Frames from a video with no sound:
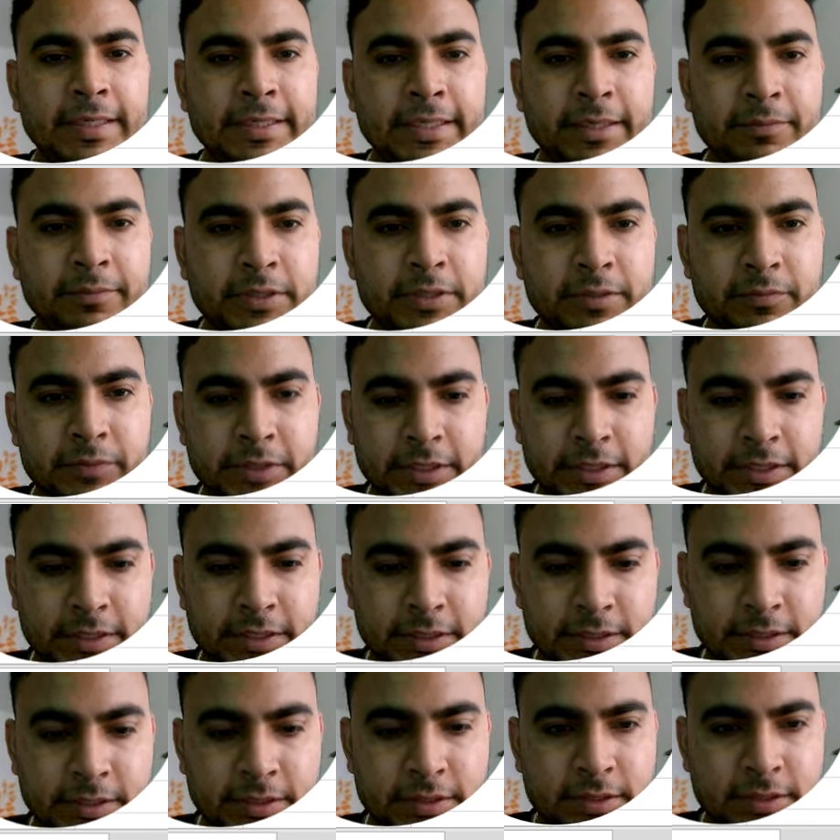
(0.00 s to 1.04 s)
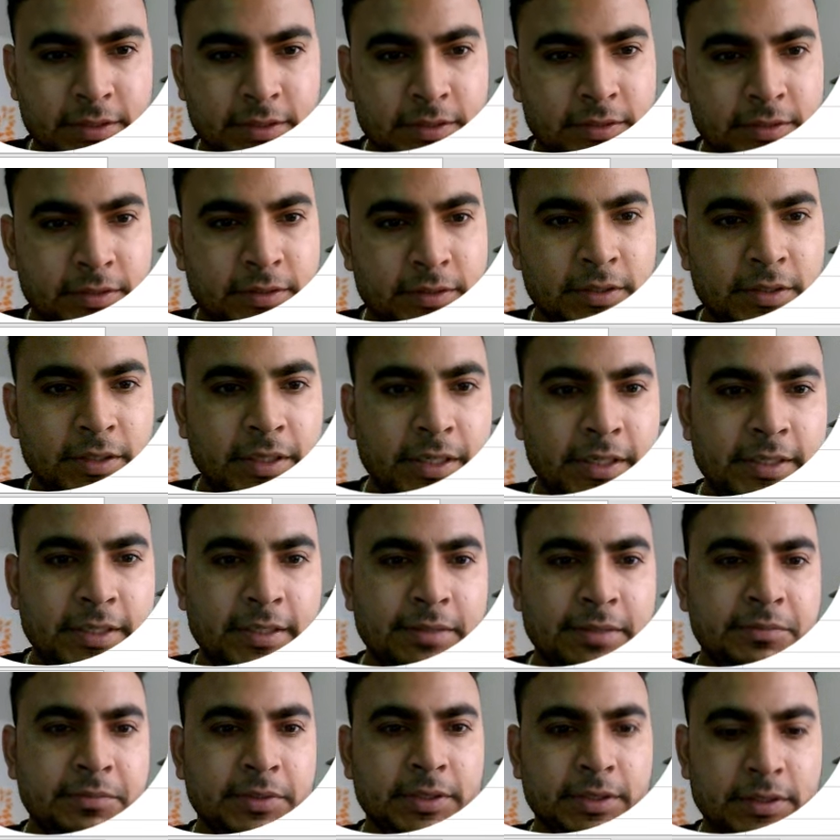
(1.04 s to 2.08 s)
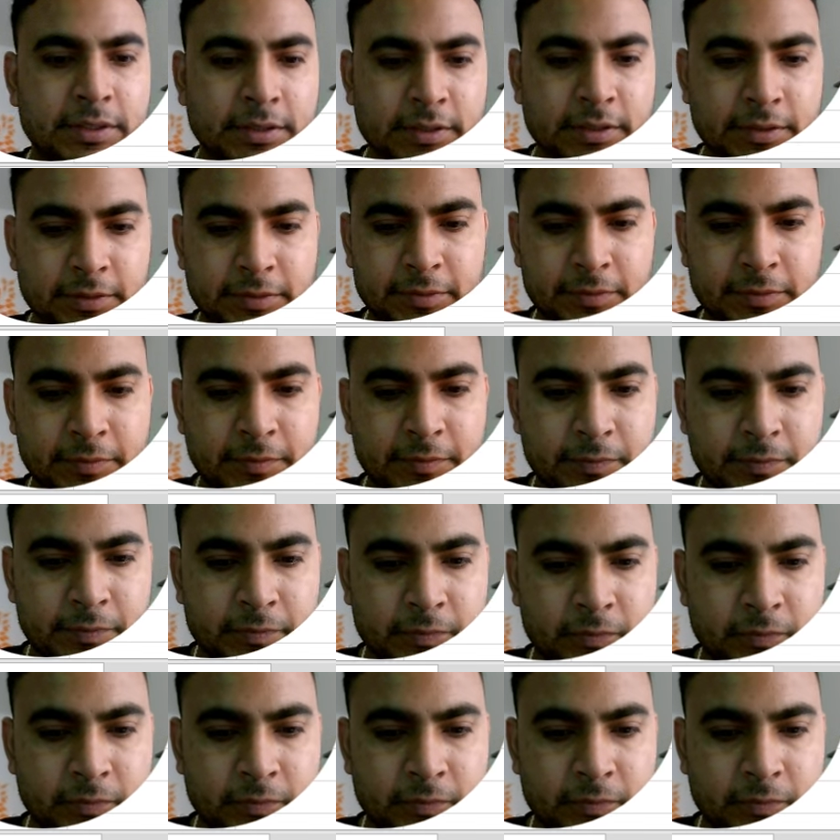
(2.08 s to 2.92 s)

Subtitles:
If I type something else, example,